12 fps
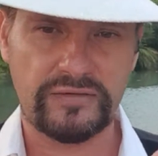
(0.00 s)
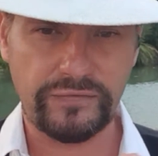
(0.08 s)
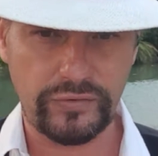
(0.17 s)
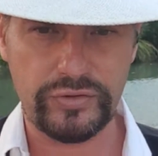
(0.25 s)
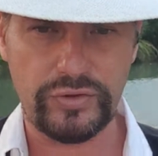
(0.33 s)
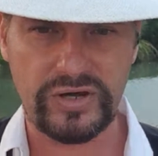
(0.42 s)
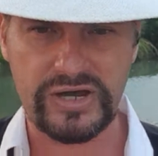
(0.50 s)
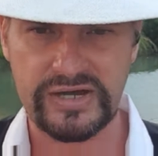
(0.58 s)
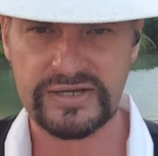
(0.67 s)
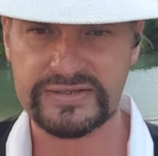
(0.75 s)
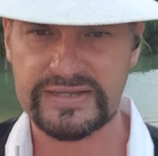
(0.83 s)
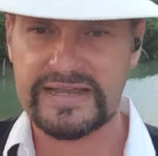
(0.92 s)
for your
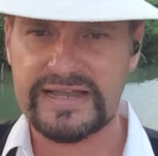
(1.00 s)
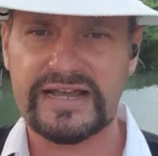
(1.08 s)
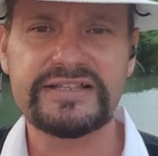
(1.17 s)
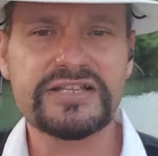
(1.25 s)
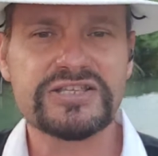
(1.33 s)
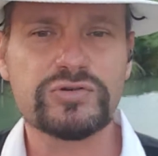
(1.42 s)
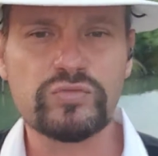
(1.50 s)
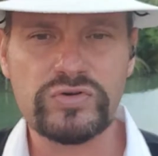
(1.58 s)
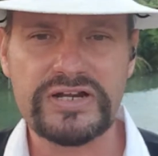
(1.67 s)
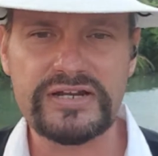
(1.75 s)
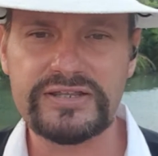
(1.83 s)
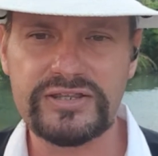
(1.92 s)
art. And it's
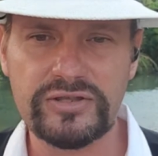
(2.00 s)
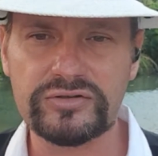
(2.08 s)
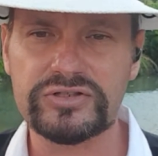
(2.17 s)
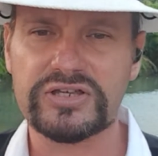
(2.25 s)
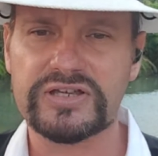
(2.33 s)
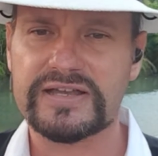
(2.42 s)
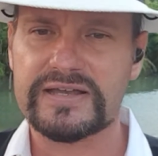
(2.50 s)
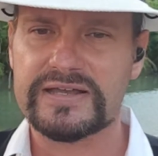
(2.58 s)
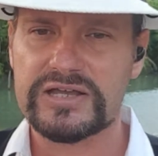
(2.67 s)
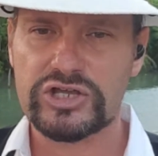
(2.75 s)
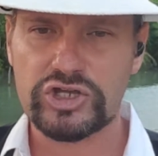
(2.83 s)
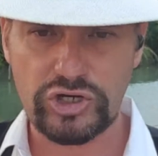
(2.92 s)
really not
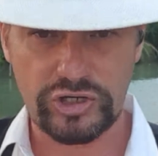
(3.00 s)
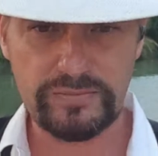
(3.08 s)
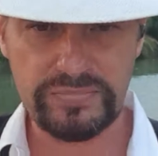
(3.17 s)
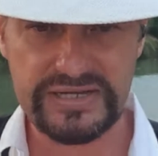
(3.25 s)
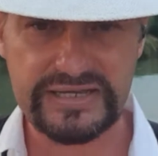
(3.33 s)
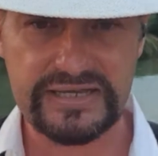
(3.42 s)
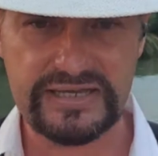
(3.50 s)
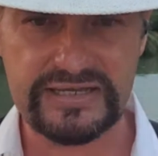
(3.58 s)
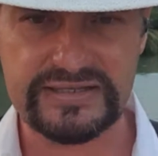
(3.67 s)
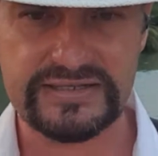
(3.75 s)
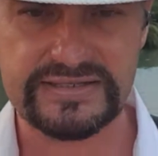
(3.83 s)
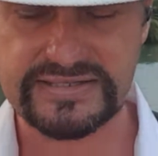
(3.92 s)
complicated